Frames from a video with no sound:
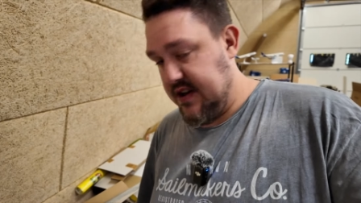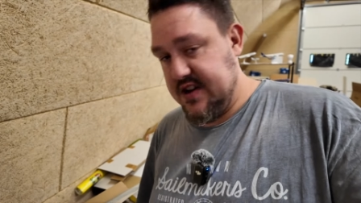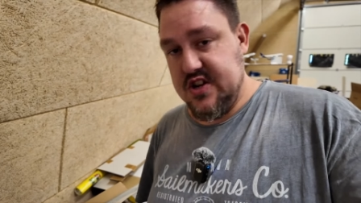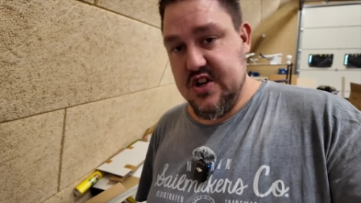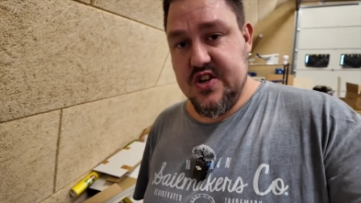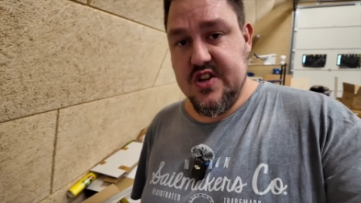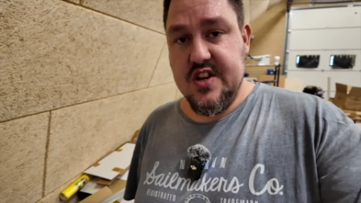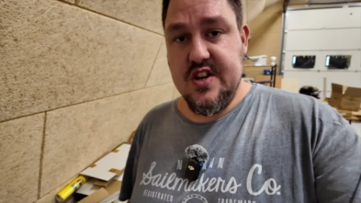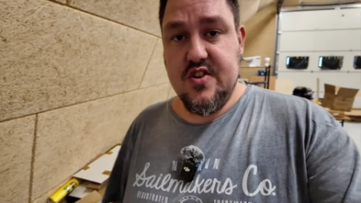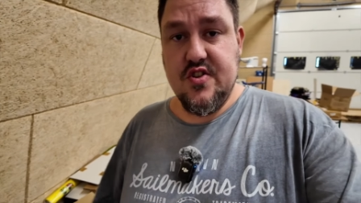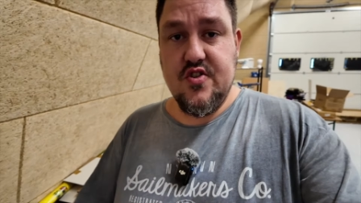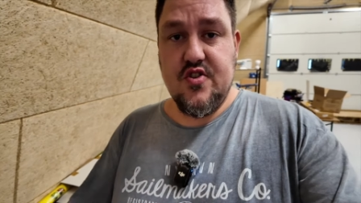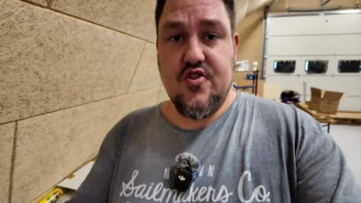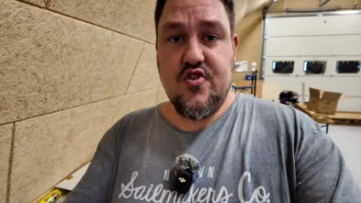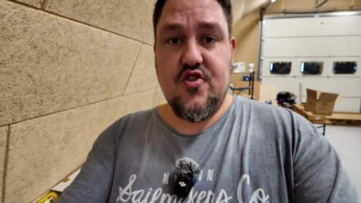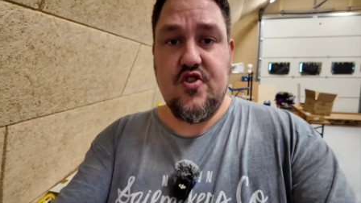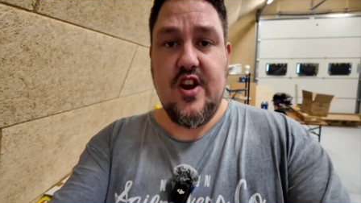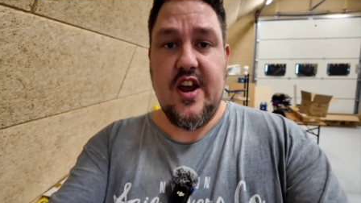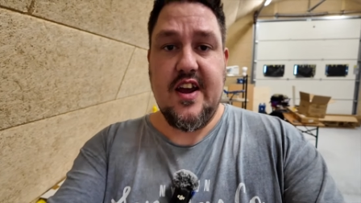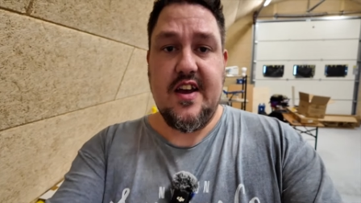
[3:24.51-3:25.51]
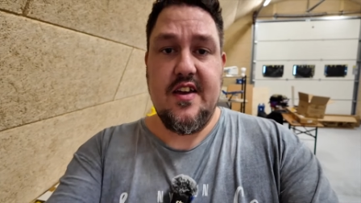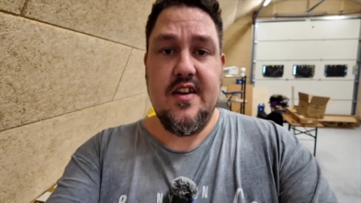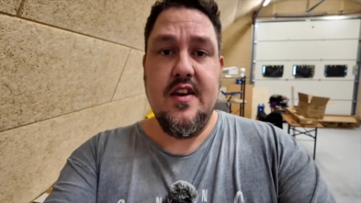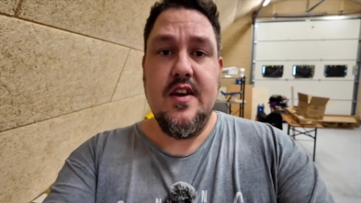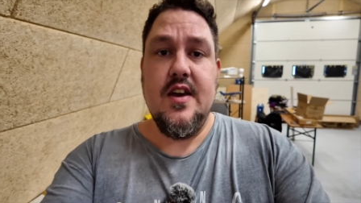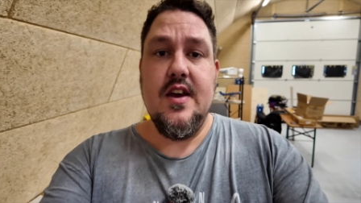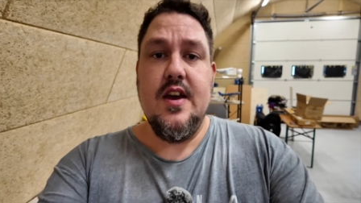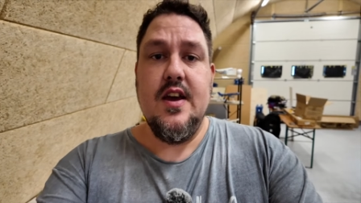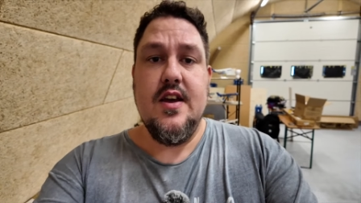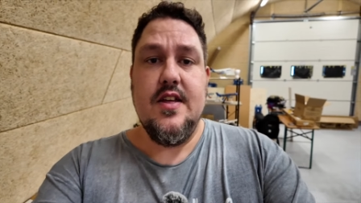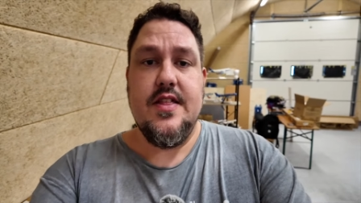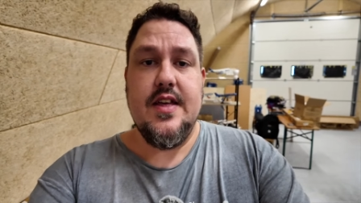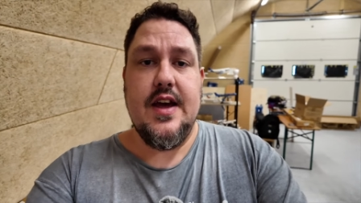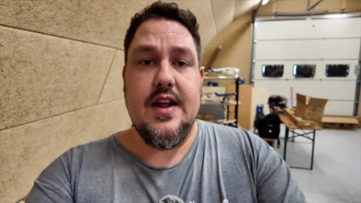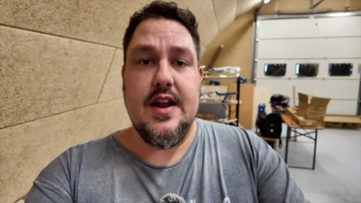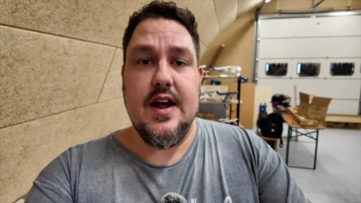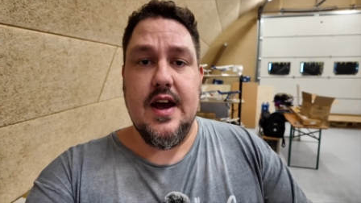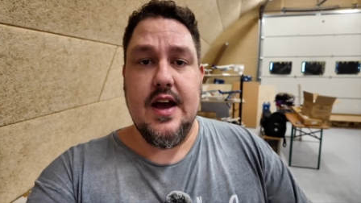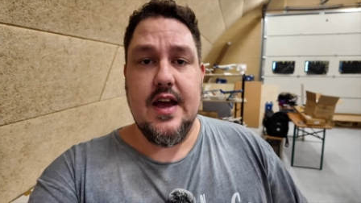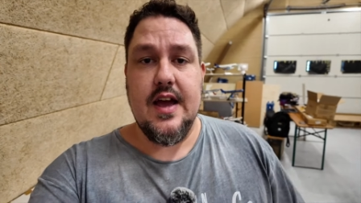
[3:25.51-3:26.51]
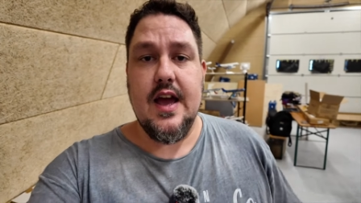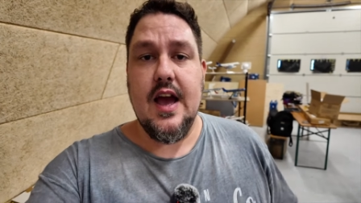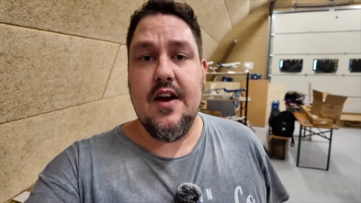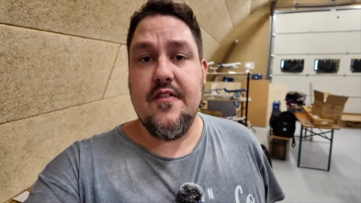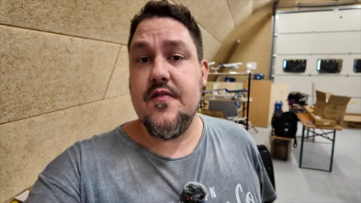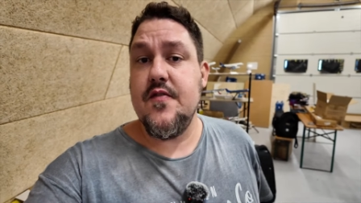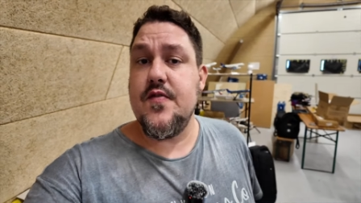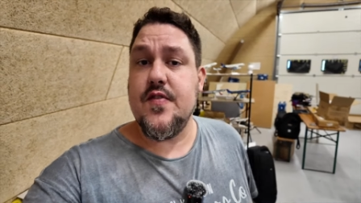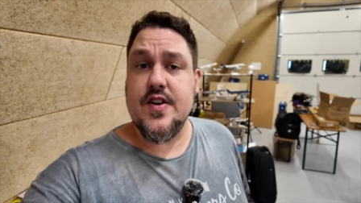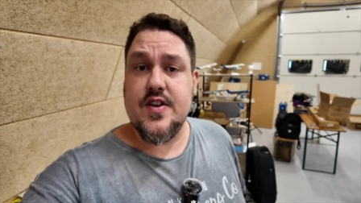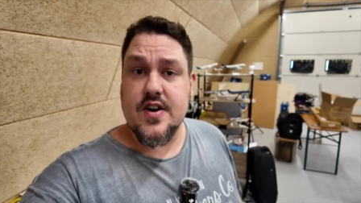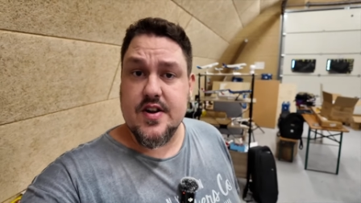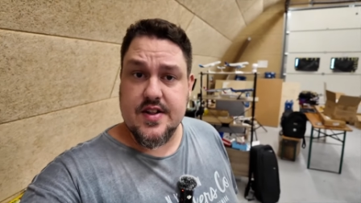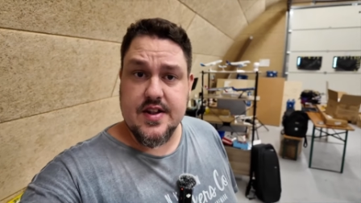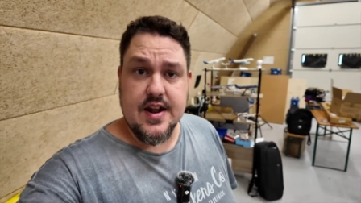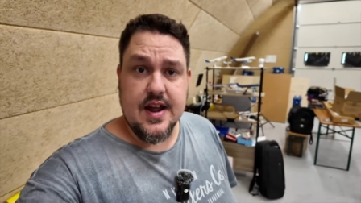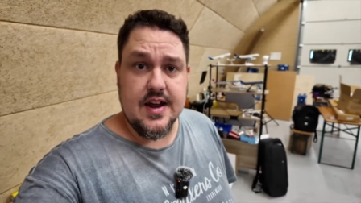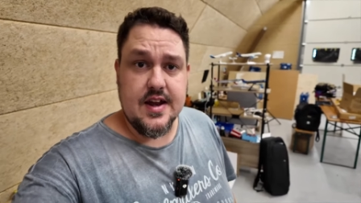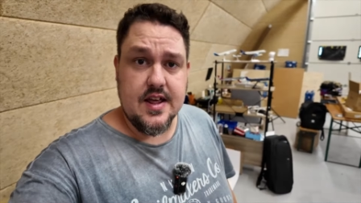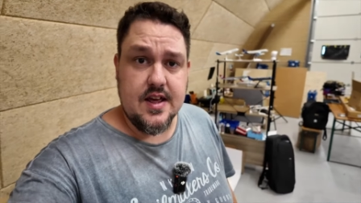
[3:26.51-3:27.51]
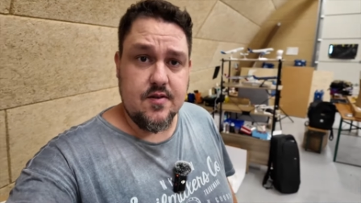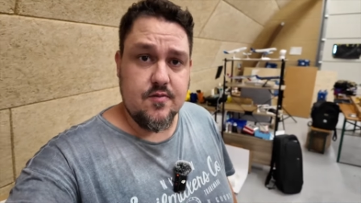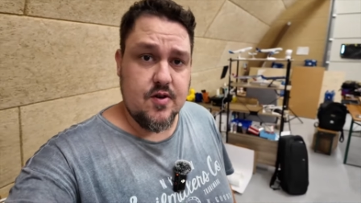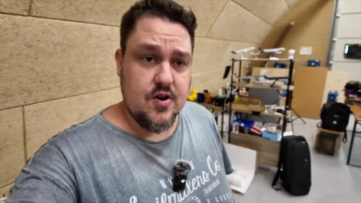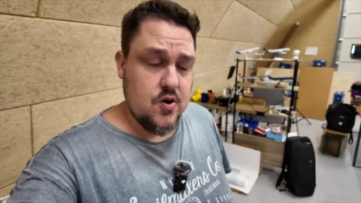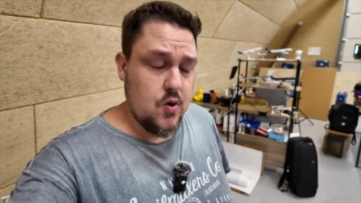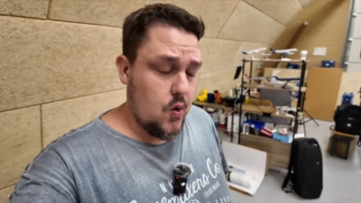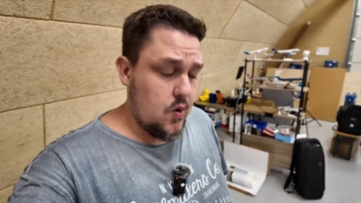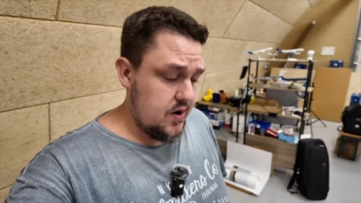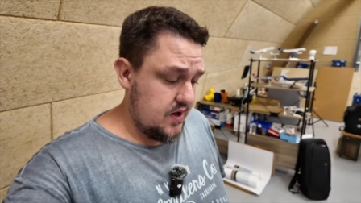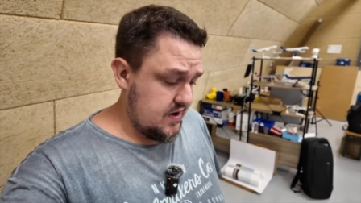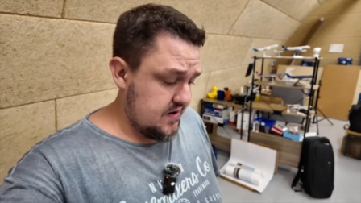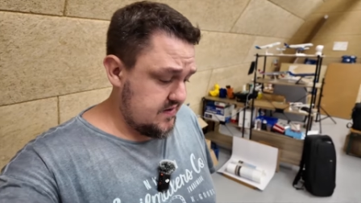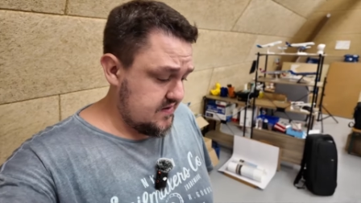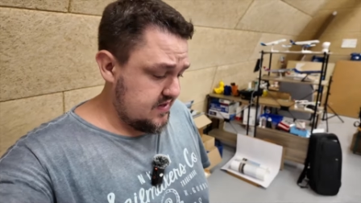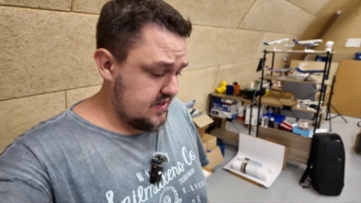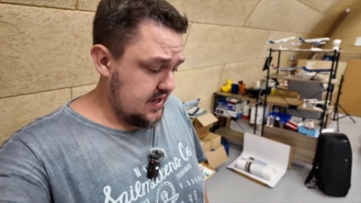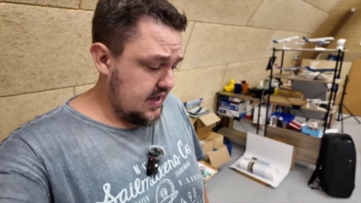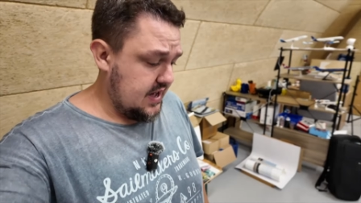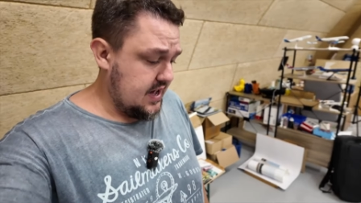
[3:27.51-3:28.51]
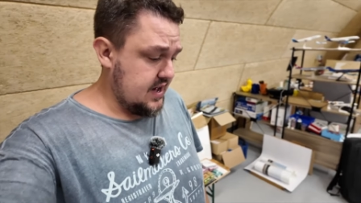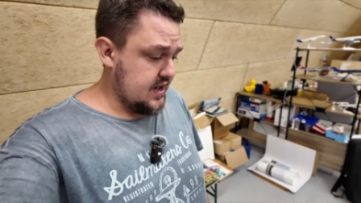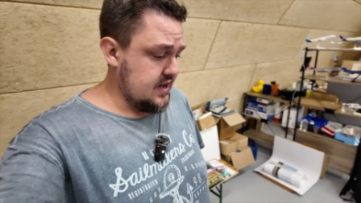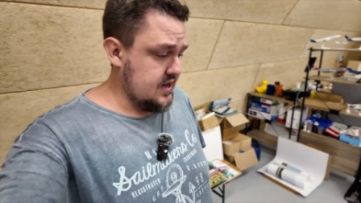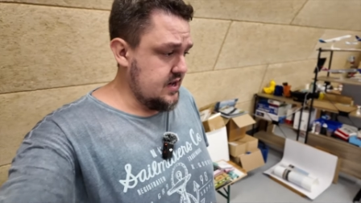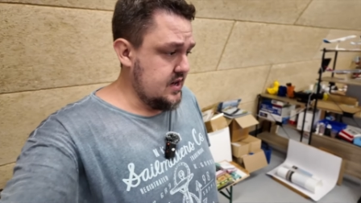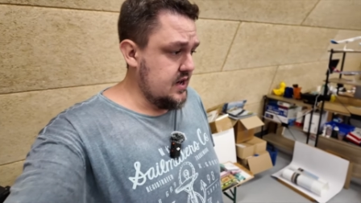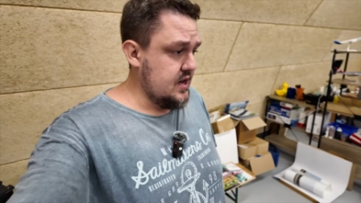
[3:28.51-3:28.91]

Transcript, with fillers: I just need to check that I haven't forgotten any recordings there